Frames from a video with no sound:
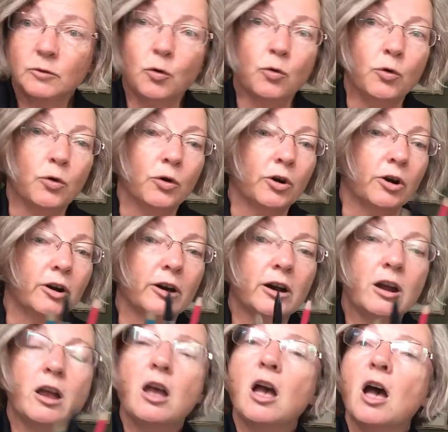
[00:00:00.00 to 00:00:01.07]

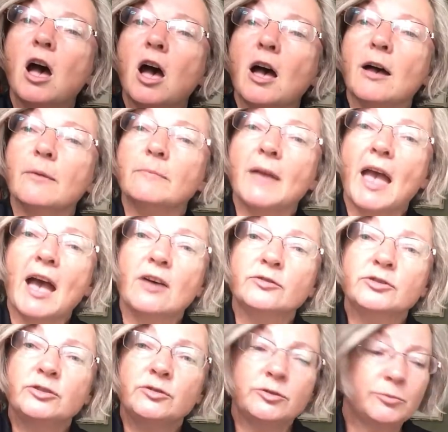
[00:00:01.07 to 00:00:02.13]
or how
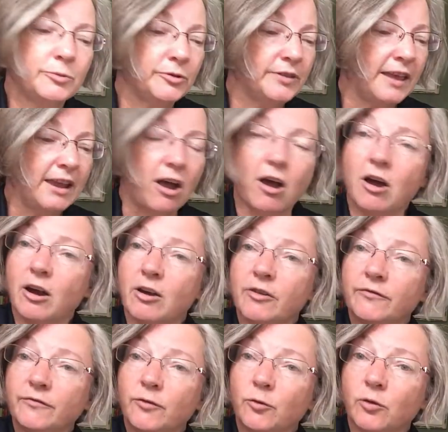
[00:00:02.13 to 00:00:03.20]
suitable they
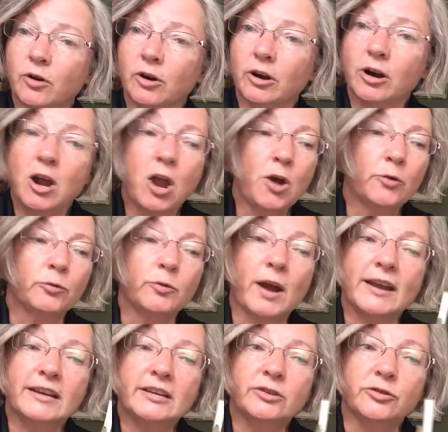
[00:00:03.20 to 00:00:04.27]
are for
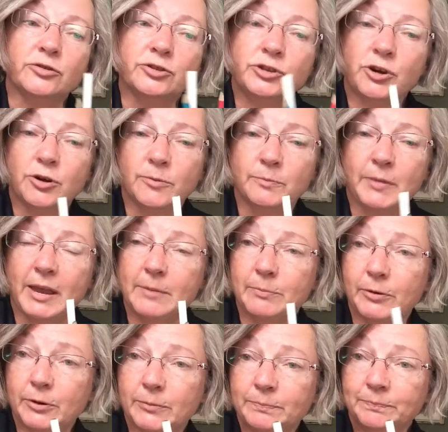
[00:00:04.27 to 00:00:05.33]
writing your term
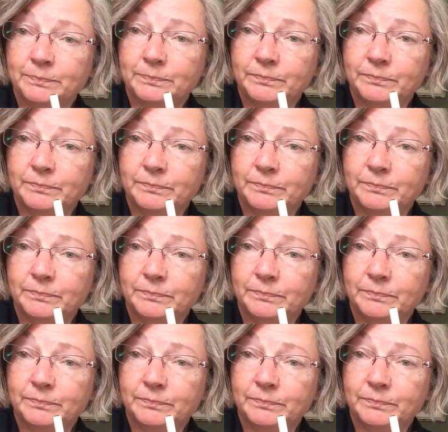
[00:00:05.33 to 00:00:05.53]
paper.